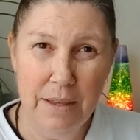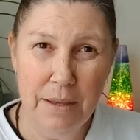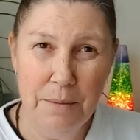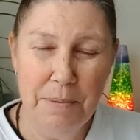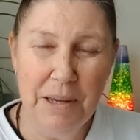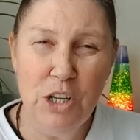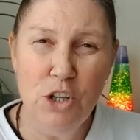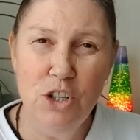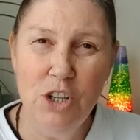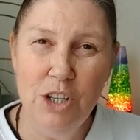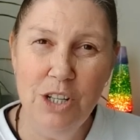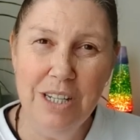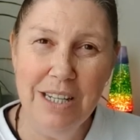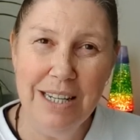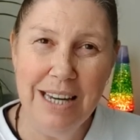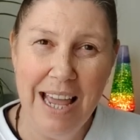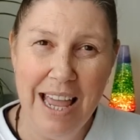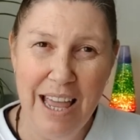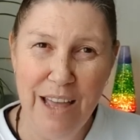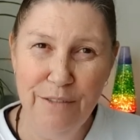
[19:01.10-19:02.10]
because you
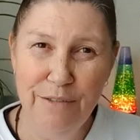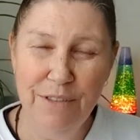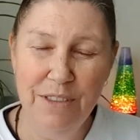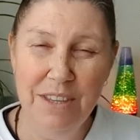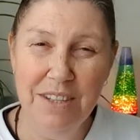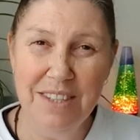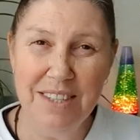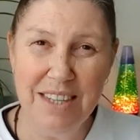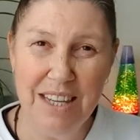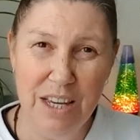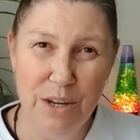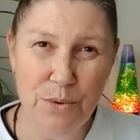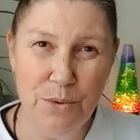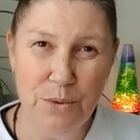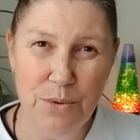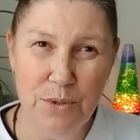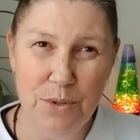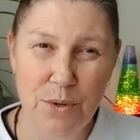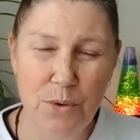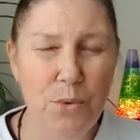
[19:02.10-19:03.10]
didn't have the
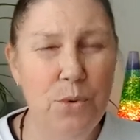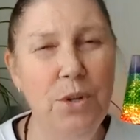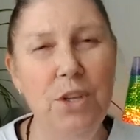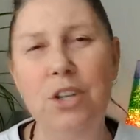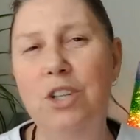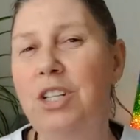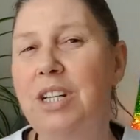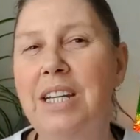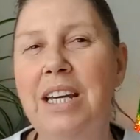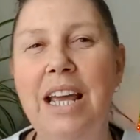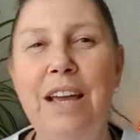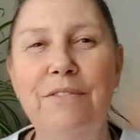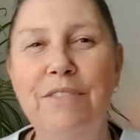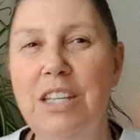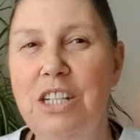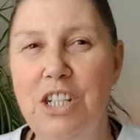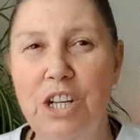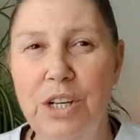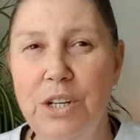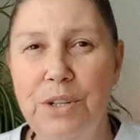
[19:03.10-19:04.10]
skills or you didn't have
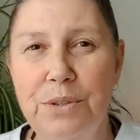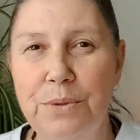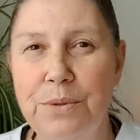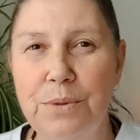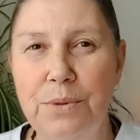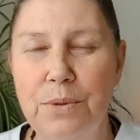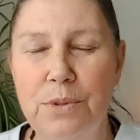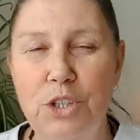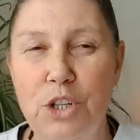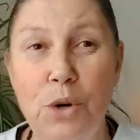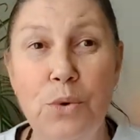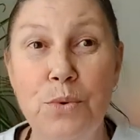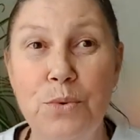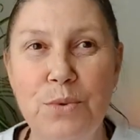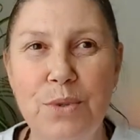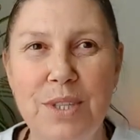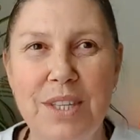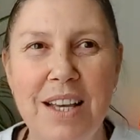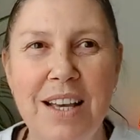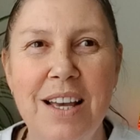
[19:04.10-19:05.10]
the tool,
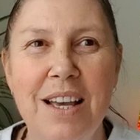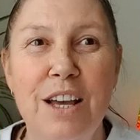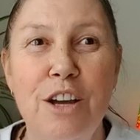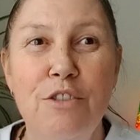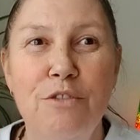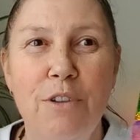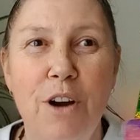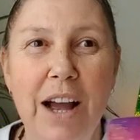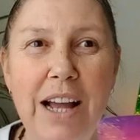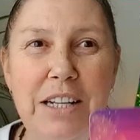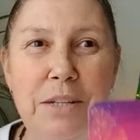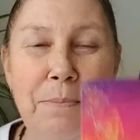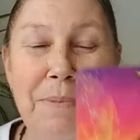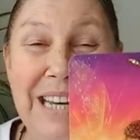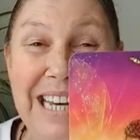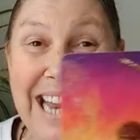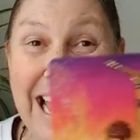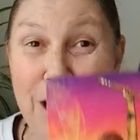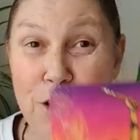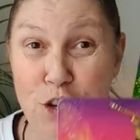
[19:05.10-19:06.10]
tools, right? But
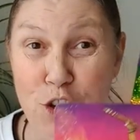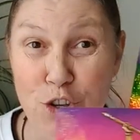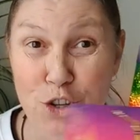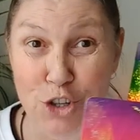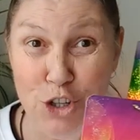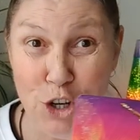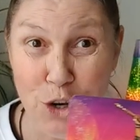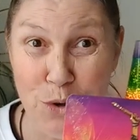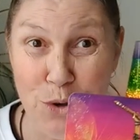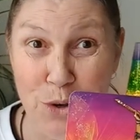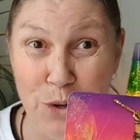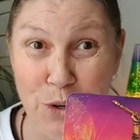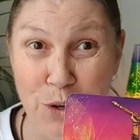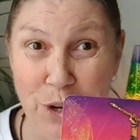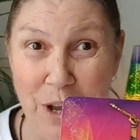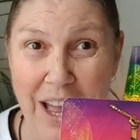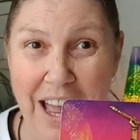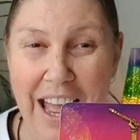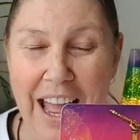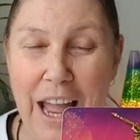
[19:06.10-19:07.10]
now you
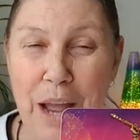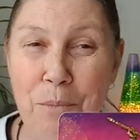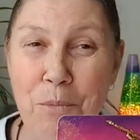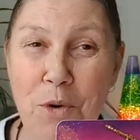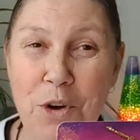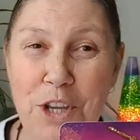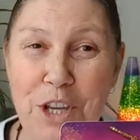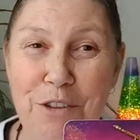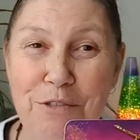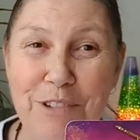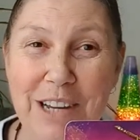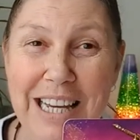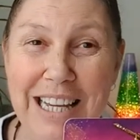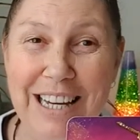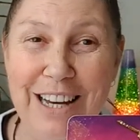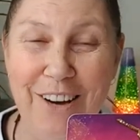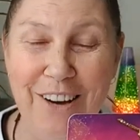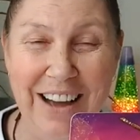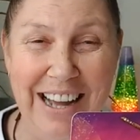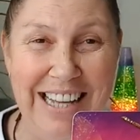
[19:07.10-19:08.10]
do. And what you
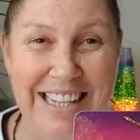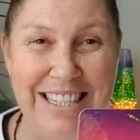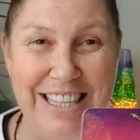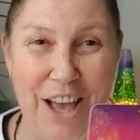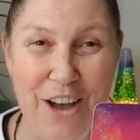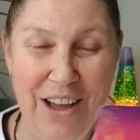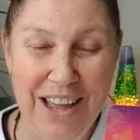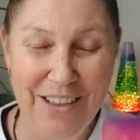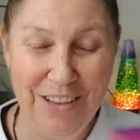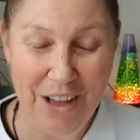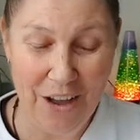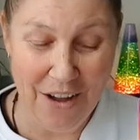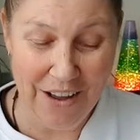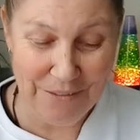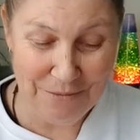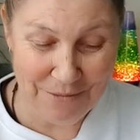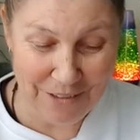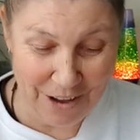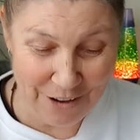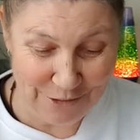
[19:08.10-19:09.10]
realise, I,
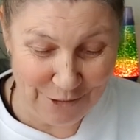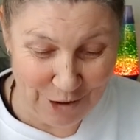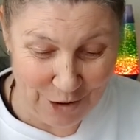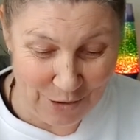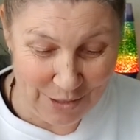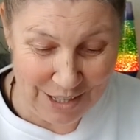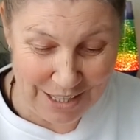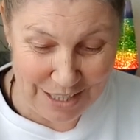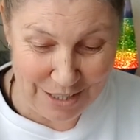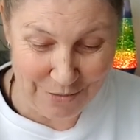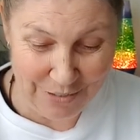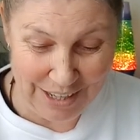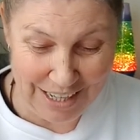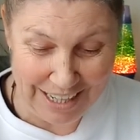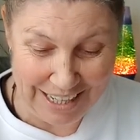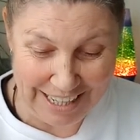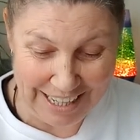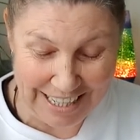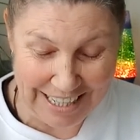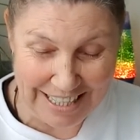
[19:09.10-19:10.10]
I'm, I've got this
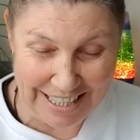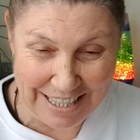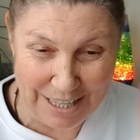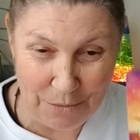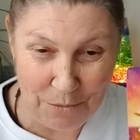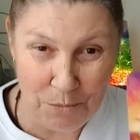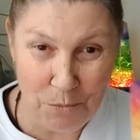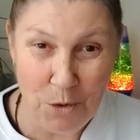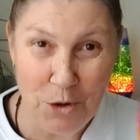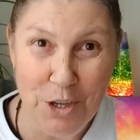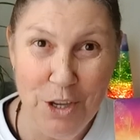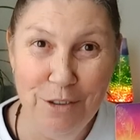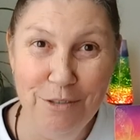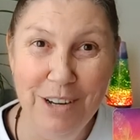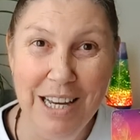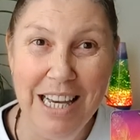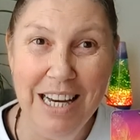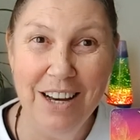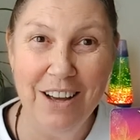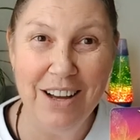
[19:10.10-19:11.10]
feeling, is that what you
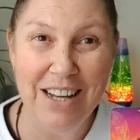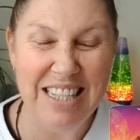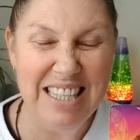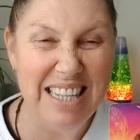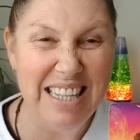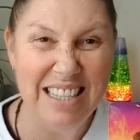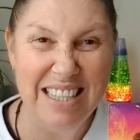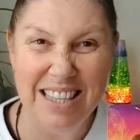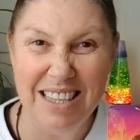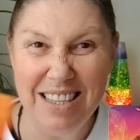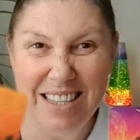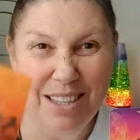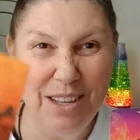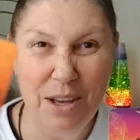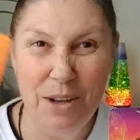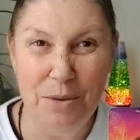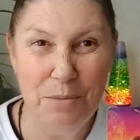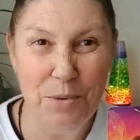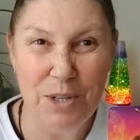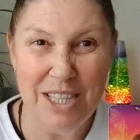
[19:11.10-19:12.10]
realise is that
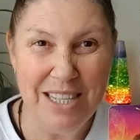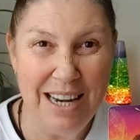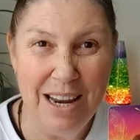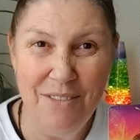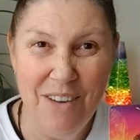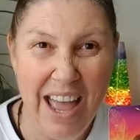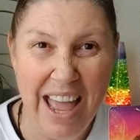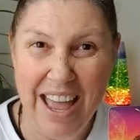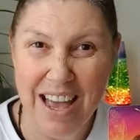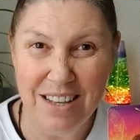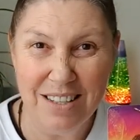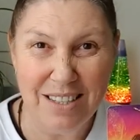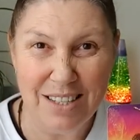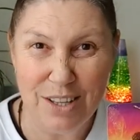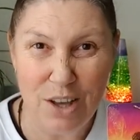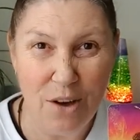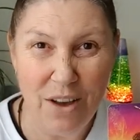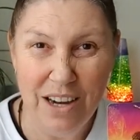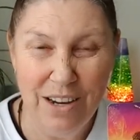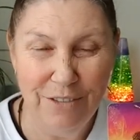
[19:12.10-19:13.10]
it was never
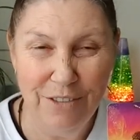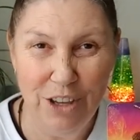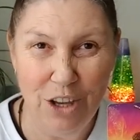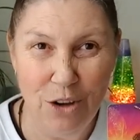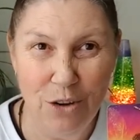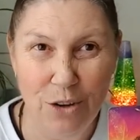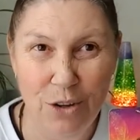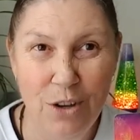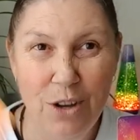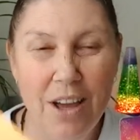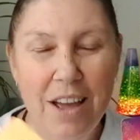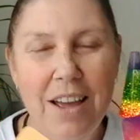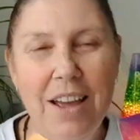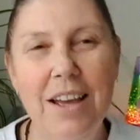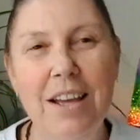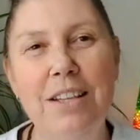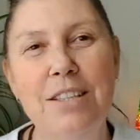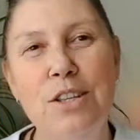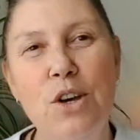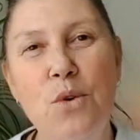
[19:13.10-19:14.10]
outside of you.
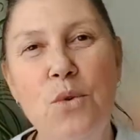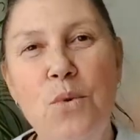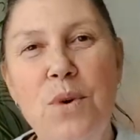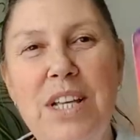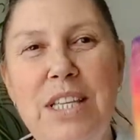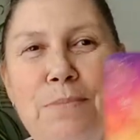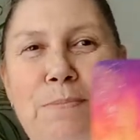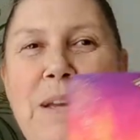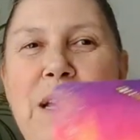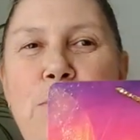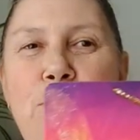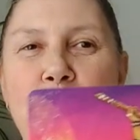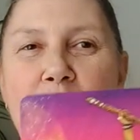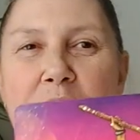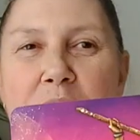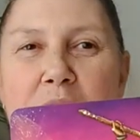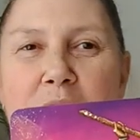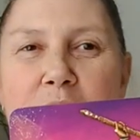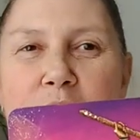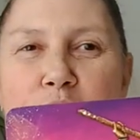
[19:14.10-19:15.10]
It's always been
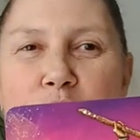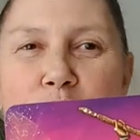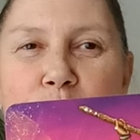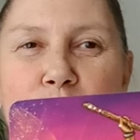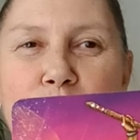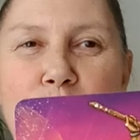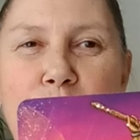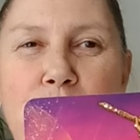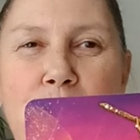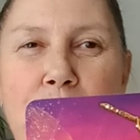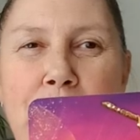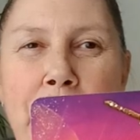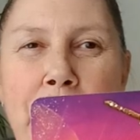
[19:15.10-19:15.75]
within you,